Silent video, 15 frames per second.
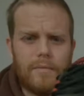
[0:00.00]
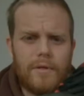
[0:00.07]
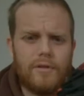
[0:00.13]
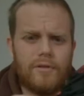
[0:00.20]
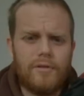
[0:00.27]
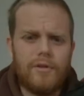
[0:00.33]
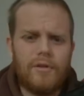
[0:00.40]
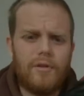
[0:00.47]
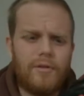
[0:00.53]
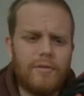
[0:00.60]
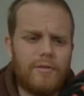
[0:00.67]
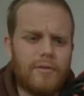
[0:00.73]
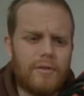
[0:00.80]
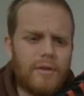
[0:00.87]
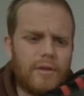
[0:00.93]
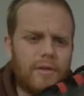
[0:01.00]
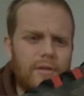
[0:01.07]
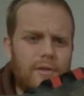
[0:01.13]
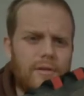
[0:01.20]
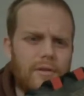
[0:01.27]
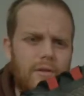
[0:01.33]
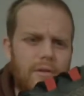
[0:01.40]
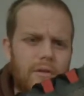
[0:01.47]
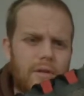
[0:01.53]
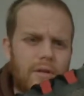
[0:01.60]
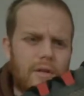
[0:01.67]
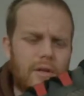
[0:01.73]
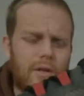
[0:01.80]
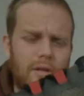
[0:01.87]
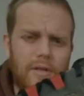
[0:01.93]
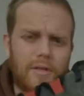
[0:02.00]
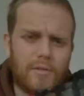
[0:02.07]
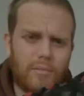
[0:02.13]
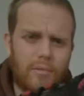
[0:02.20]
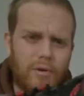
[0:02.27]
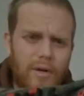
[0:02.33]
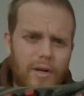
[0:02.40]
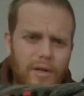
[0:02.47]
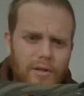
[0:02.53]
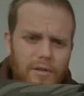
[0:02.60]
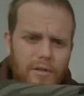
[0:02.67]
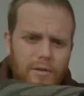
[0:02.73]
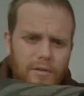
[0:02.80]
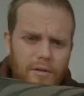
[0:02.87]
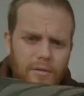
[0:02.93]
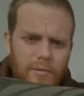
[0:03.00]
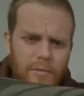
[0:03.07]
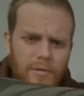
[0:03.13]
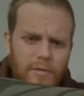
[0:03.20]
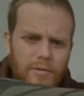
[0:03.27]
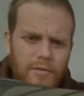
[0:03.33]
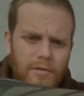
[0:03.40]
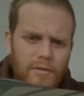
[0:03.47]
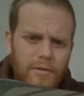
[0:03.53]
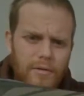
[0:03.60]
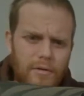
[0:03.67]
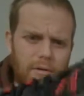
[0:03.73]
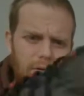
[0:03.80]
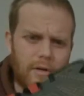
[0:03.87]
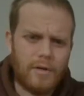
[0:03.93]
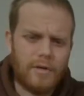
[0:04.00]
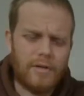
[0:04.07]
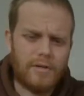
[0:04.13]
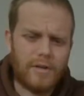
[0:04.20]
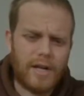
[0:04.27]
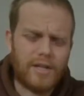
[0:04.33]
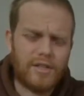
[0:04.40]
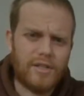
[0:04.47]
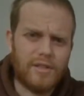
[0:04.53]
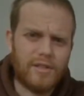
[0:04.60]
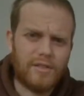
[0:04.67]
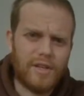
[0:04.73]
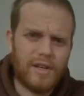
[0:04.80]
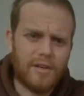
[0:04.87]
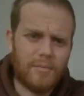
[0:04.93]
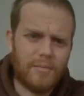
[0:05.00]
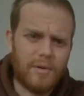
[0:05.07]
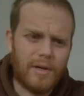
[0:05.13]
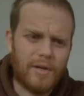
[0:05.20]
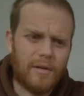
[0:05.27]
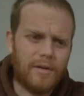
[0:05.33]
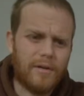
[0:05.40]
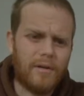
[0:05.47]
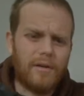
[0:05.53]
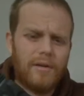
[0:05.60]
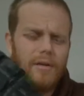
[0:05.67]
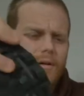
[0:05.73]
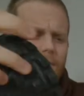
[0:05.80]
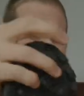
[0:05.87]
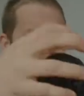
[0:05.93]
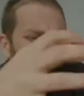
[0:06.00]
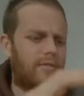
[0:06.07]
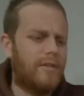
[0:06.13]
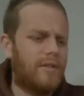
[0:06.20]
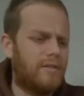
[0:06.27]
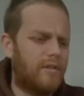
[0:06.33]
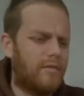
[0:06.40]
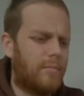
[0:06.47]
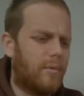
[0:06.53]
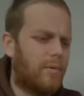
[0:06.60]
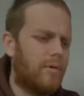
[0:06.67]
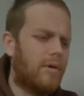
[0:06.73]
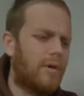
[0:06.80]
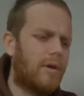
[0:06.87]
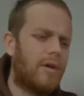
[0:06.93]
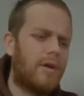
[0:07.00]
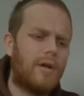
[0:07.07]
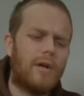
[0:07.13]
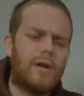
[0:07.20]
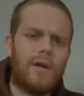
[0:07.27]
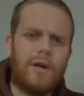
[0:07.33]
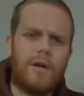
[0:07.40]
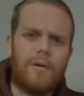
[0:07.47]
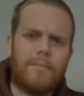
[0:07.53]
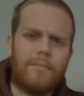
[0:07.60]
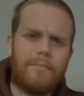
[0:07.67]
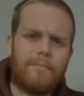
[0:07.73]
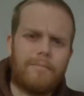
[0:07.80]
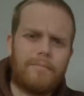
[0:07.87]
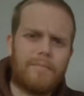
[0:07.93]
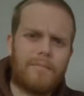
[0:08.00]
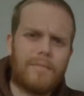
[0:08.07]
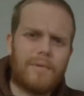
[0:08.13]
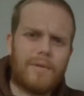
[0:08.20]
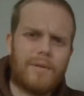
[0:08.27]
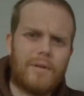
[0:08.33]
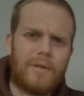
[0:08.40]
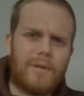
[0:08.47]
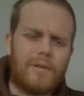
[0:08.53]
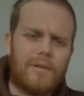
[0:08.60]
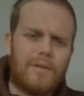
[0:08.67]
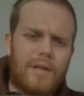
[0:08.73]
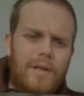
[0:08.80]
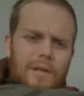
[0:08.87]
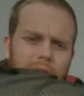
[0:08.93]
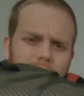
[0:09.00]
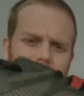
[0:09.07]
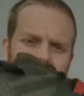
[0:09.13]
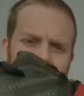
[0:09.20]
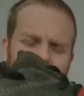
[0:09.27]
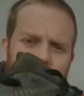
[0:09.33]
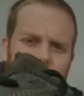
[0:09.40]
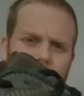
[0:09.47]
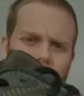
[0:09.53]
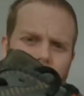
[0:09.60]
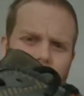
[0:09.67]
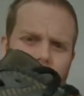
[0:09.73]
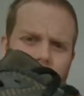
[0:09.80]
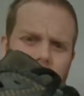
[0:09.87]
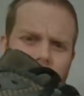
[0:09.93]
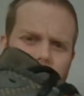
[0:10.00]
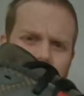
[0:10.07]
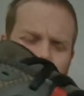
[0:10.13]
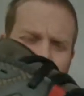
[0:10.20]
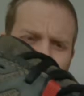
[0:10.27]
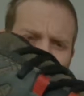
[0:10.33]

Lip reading: These are in the olive green. These are brand new, these ones. These are actually the second pair of these I've bought. They don't sell these.